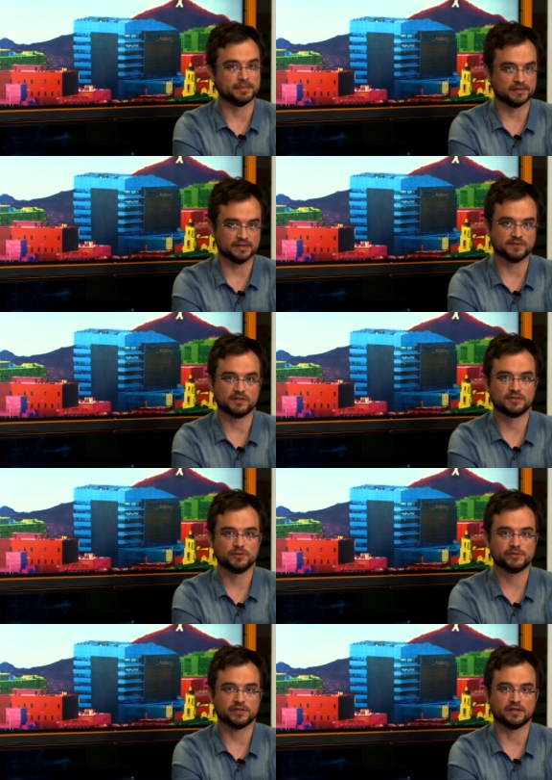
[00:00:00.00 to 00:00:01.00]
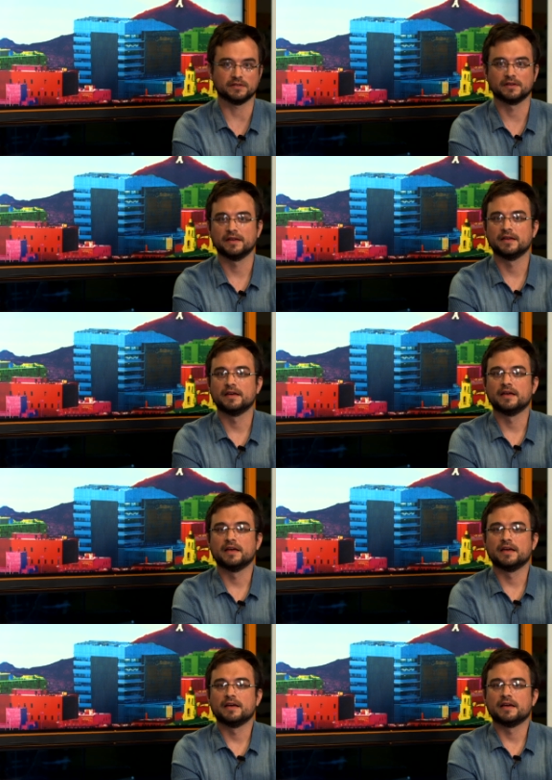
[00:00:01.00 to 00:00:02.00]
lives in Tucson.
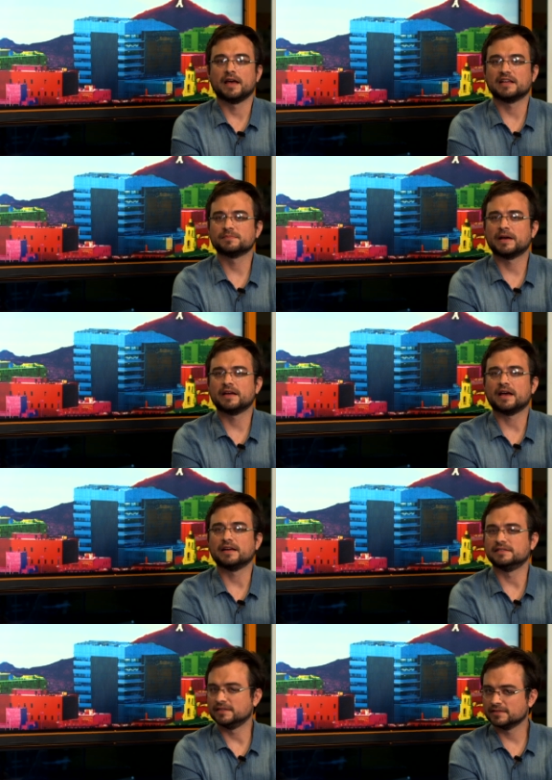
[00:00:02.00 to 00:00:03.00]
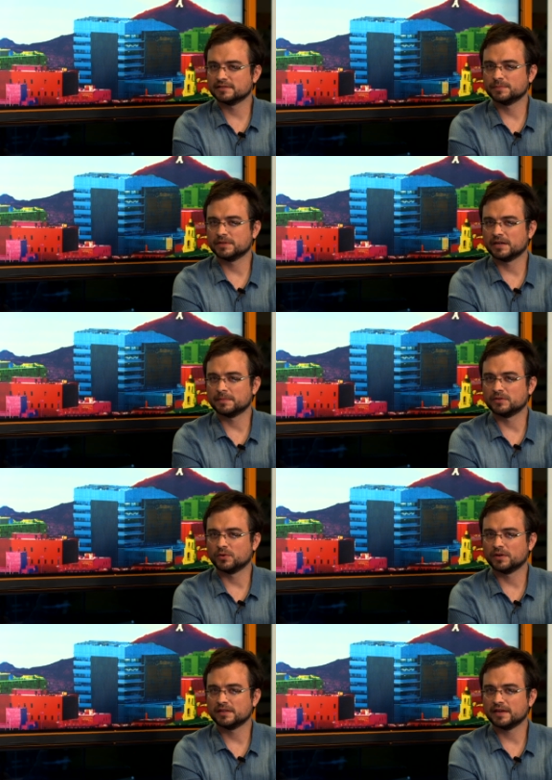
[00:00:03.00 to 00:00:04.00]
Has my idealism become
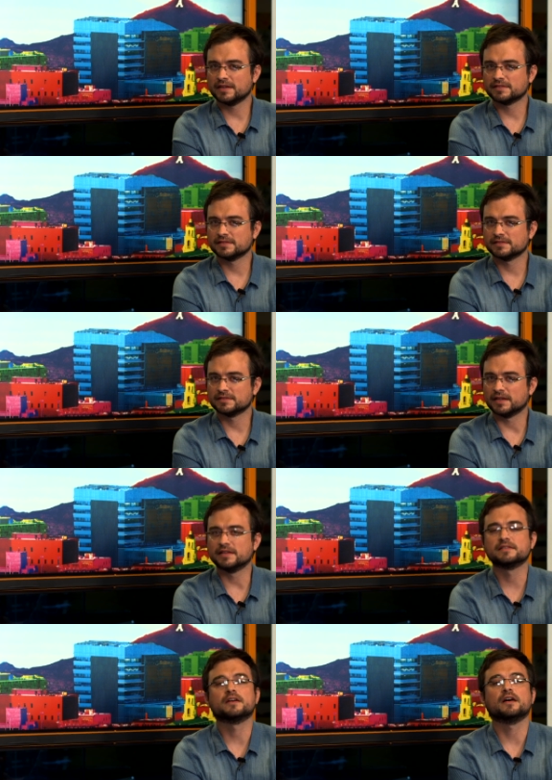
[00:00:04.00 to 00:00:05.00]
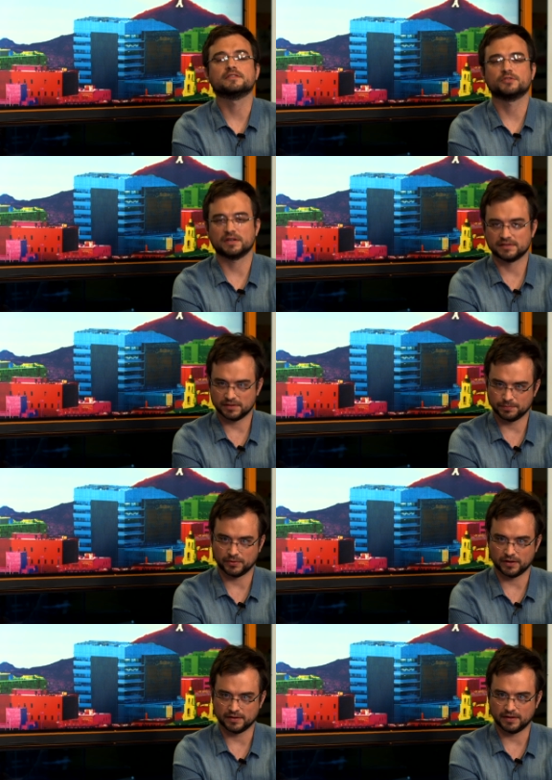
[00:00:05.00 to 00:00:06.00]
annoying yet? In contrast to
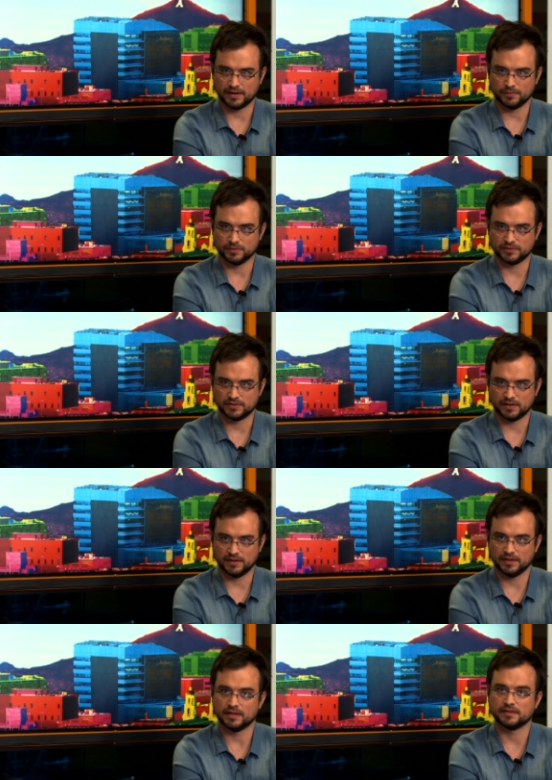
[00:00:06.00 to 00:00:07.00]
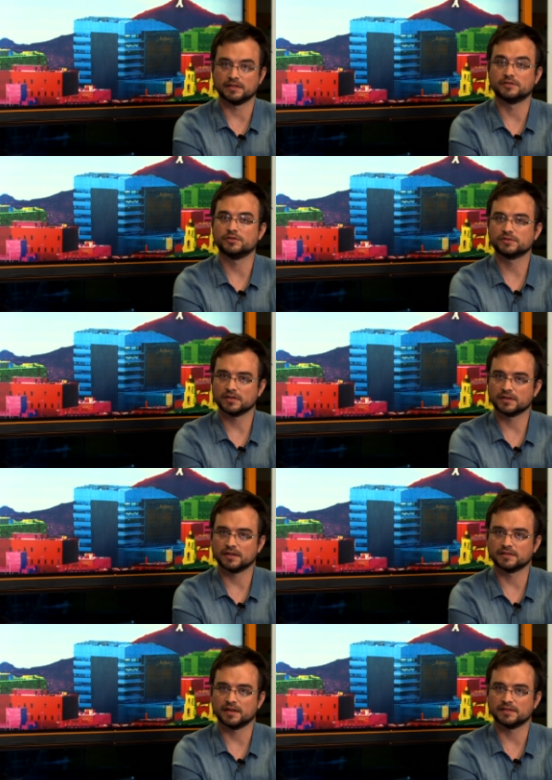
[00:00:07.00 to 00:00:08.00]
prana, I will say that the Tucson
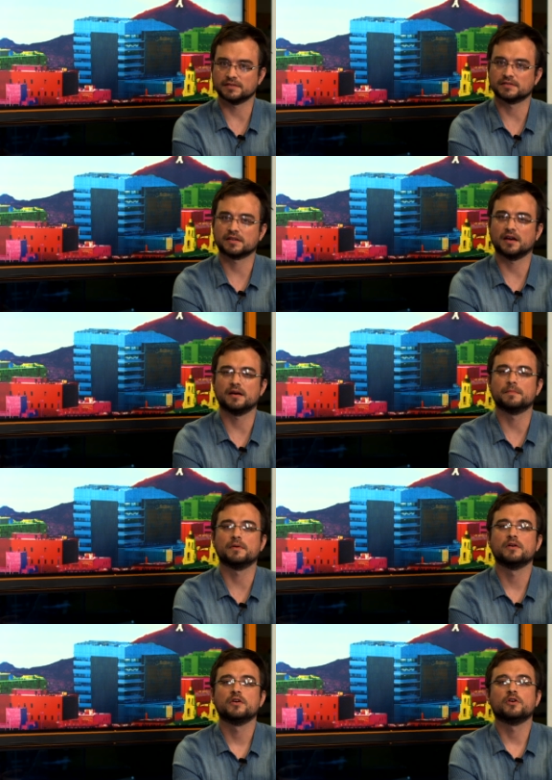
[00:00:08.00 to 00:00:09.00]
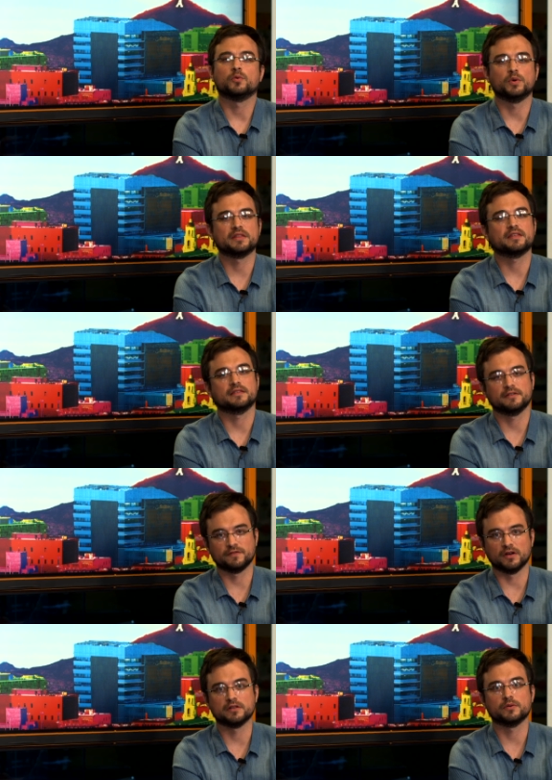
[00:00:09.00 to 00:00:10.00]
gun cases come with the
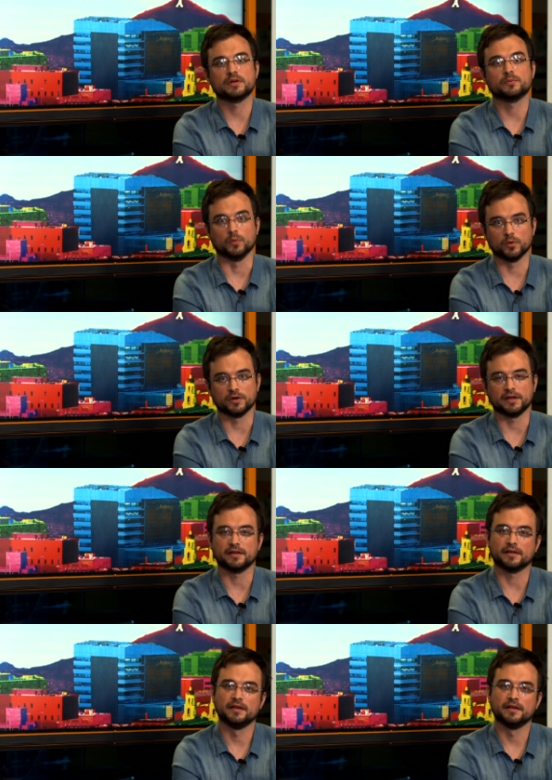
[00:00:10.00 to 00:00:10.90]
following warning.